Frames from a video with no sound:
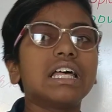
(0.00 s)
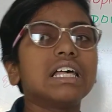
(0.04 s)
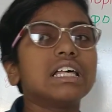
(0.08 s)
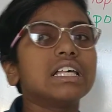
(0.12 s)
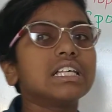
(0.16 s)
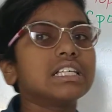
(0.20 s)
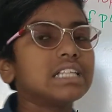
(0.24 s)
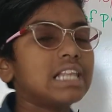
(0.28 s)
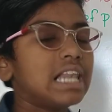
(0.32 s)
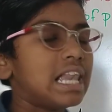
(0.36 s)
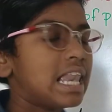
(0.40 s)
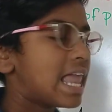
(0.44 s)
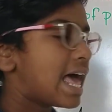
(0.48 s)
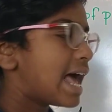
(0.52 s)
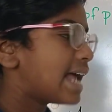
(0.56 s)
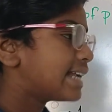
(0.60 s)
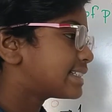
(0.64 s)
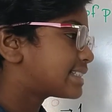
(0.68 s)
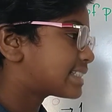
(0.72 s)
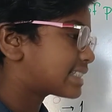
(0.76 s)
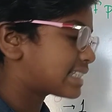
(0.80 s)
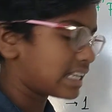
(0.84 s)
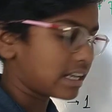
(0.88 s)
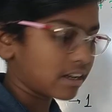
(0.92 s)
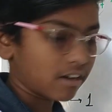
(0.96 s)
Let's
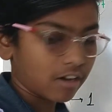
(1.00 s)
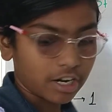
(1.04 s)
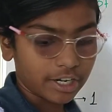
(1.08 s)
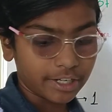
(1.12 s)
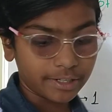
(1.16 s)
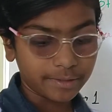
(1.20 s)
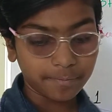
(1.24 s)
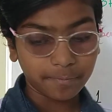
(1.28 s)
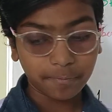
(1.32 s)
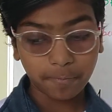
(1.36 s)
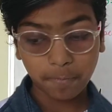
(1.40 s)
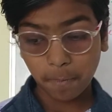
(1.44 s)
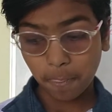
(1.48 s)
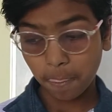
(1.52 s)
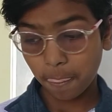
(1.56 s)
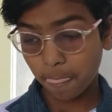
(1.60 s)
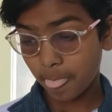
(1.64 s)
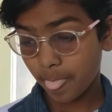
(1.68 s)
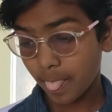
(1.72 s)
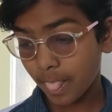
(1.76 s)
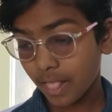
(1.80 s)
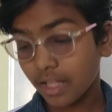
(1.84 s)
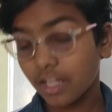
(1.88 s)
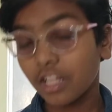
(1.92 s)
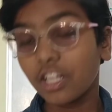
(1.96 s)
learn
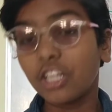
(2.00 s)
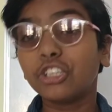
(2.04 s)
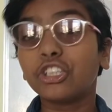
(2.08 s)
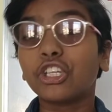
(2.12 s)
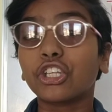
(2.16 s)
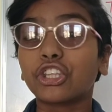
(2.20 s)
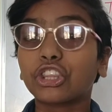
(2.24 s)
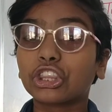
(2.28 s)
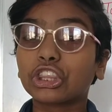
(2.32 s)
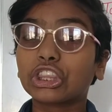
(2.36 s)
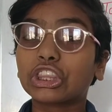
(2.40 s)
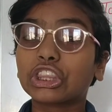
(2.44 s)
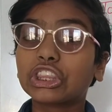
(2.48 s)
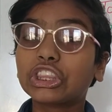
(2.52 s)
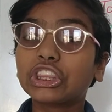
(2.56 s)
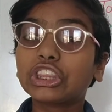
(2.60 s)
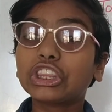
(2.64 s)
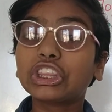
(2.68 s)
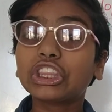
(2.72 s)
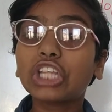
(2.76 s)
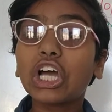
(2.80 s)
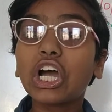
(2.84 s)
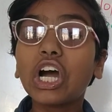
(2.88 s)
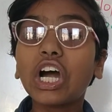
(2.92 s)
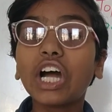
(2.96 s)
the
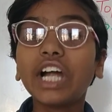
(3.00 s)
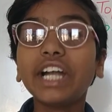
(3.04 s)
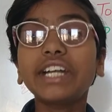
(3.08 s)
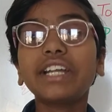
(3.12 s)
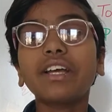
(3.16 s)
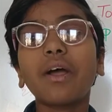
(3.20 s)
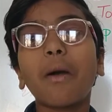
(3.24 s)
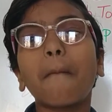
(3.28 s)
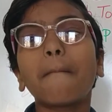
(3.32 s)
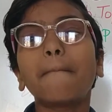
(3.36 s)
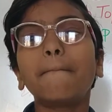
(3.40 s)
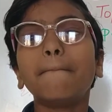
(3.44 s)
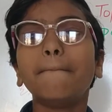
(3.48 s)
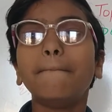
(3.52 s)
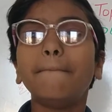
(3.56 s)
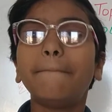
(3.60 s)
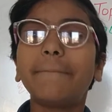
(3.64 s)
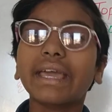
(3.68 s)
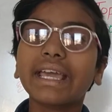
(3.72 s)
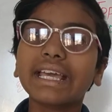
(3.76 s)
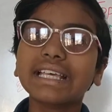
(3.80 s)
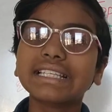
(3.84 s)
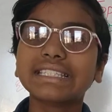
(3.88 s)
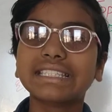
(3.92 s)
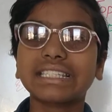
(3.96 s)
third
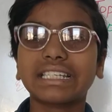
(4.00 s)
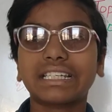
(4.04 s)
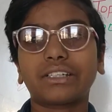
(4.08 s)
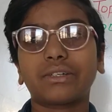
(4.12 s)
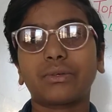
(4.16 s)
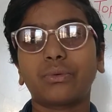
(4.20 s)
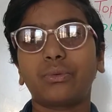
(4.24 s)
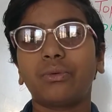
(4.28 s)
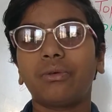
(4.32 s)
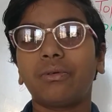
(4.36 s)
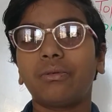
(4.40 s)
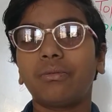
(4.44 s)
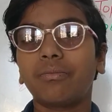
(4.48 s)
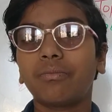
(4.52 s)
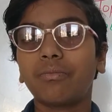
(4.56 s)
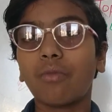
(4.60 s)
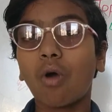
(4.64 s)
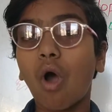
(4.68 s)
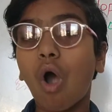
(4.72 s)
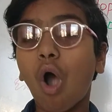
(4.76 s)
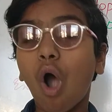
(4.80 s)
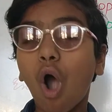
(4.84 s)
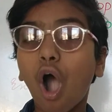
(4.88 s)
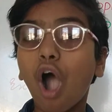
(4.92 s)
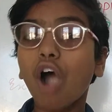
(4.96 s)
basic rule
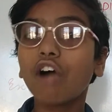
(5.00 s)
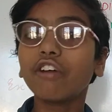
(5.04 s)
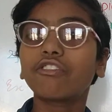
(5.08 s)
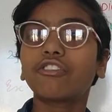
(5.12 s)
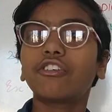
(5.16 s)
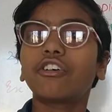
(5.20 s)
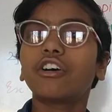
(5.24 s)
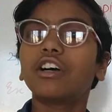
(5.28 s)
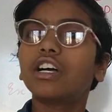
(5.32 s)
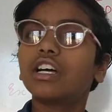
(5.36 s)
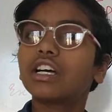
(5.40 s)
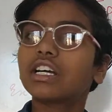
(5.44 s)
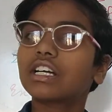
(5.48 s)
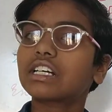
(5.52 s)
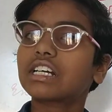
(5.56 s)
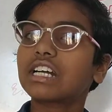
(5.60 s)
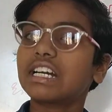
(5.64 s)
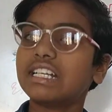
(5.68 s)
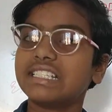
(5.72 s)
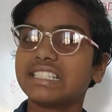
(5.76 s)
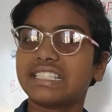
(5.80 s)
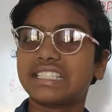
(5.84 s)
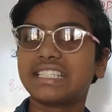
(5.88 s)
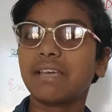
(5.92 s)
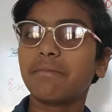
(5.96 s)
of
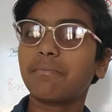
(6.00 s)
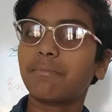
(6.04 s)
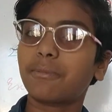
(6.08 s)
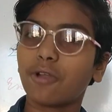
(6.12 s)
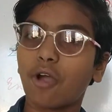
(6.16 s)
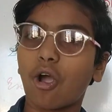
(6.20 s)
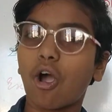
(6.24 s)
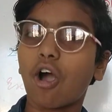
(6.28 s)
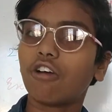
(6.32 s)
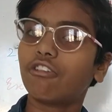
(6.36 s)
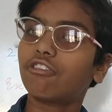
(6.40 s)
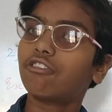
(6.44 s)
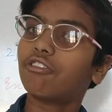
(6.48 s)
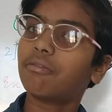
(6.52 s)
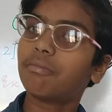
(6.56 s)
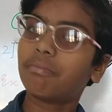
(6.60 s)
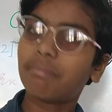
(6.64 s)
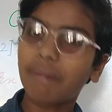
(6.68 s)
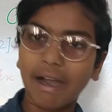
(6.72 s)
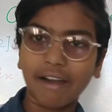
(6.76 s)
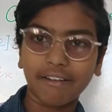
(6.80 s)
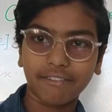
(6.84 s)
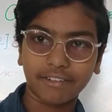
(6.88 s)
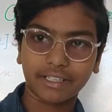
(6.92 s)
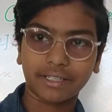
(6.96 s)
concept of
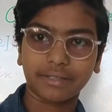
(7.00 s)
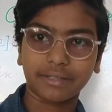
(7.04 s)
power.